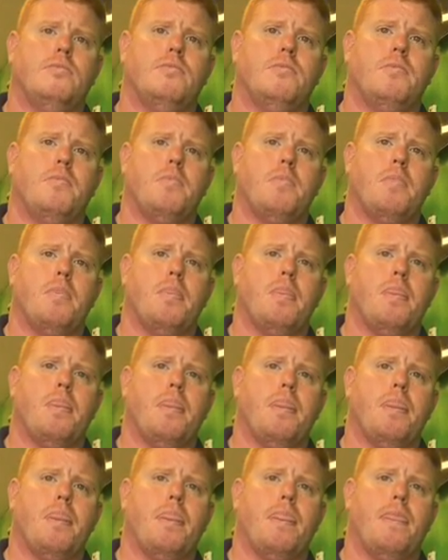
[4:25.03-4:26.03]
can they find you
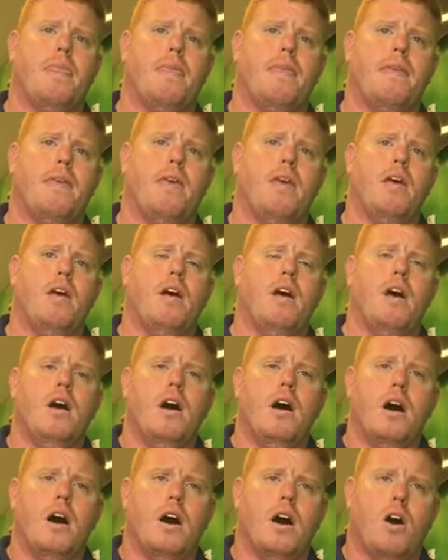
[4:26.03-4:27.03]
online as well?
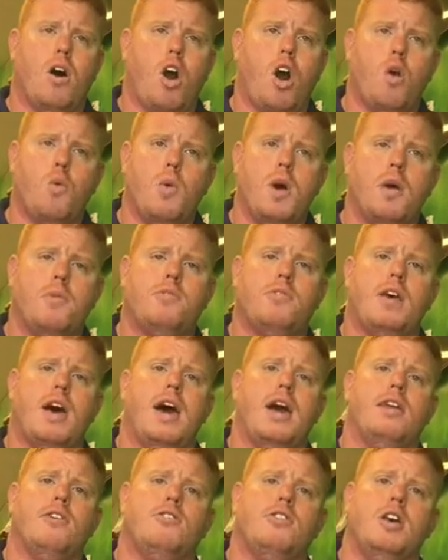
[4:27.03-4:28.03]
Uh, our
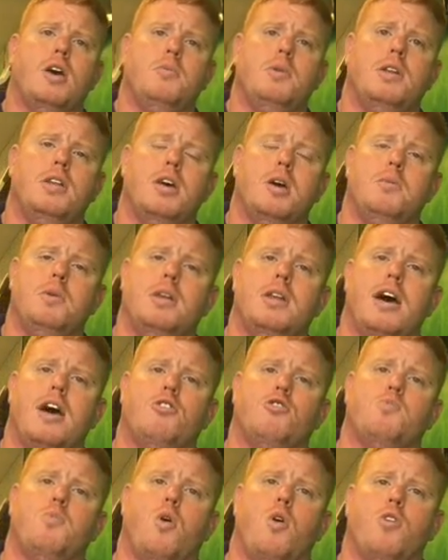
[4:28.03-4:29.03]
website is
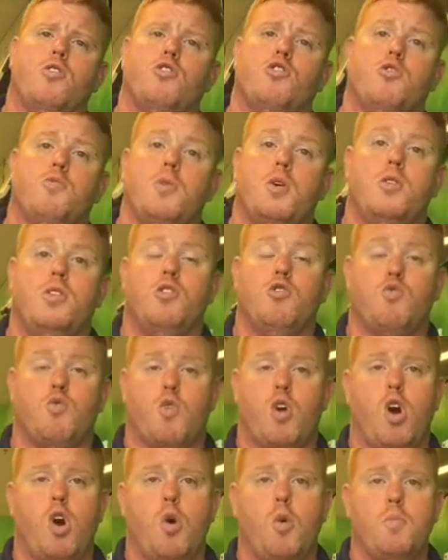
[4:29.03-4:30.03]

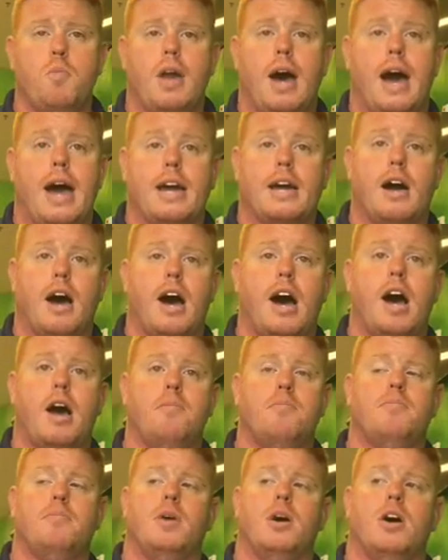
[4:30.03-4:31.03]

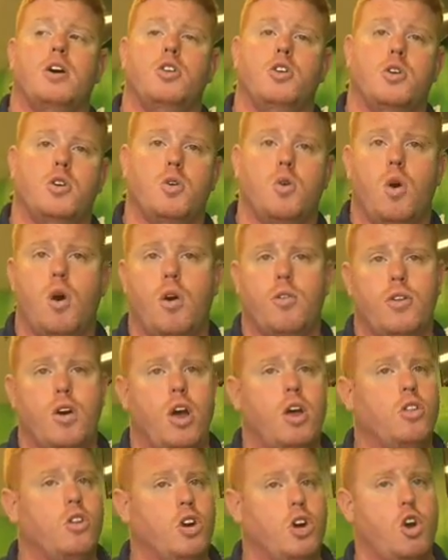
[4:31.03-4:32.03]
www.spartansmoothiesrome.com. Uh, you can go on there
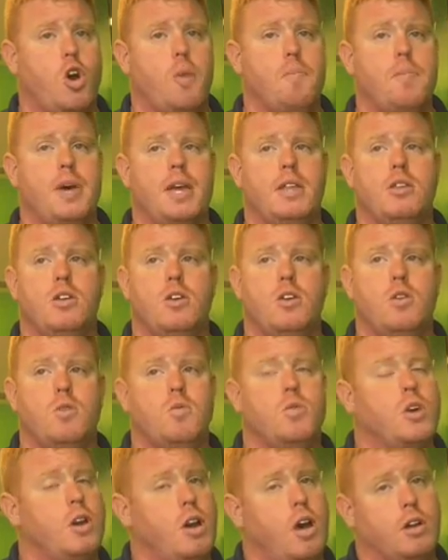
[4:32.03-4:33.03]
and look at our menu.
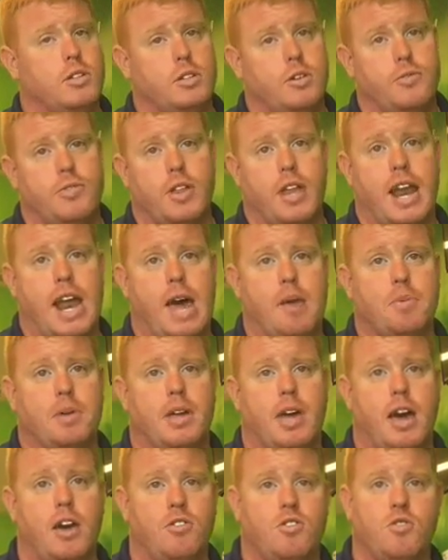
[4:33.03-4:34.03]
You can also fill out
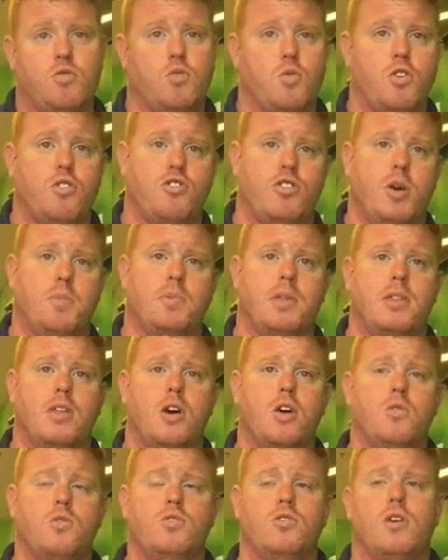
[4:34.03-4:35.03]
applications. We're accepting
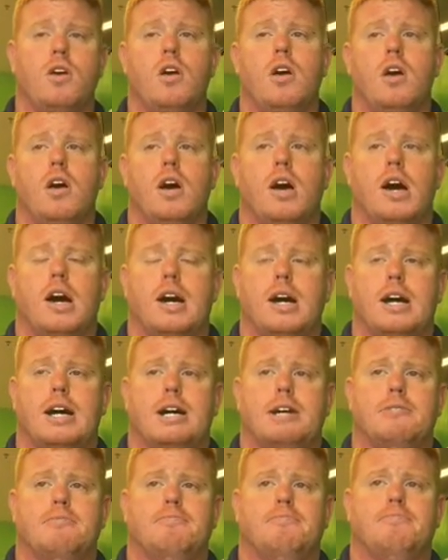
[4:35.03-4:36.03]
those.
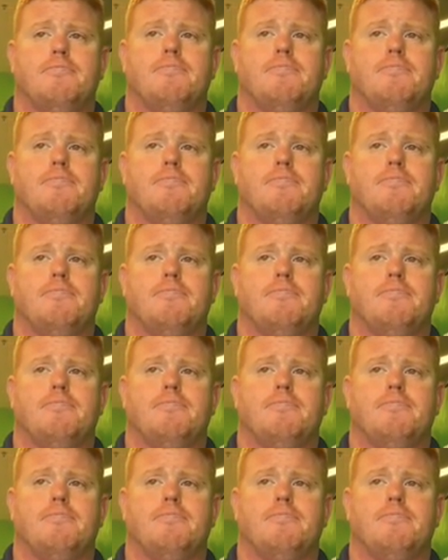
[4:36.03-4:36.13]
Uh,